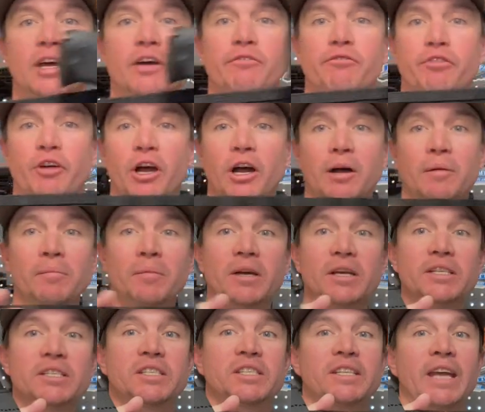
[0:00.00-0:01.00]
from
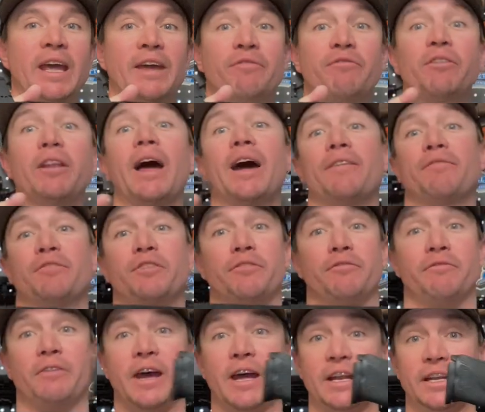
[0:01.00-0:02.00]
Safe Life
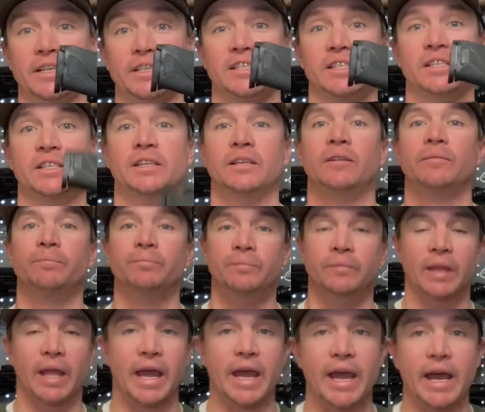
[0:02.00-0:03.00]
Defense.
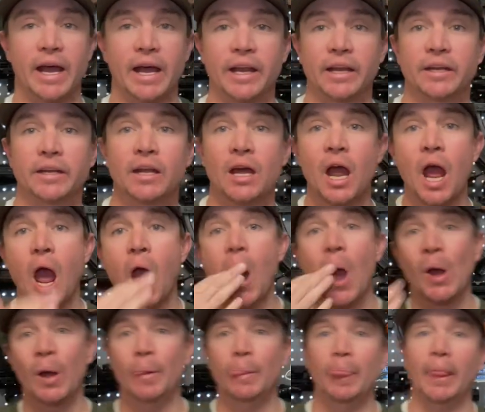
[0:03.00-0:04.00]
And
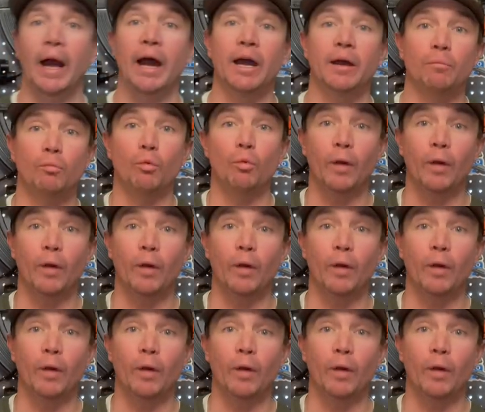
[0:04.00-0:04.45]
I am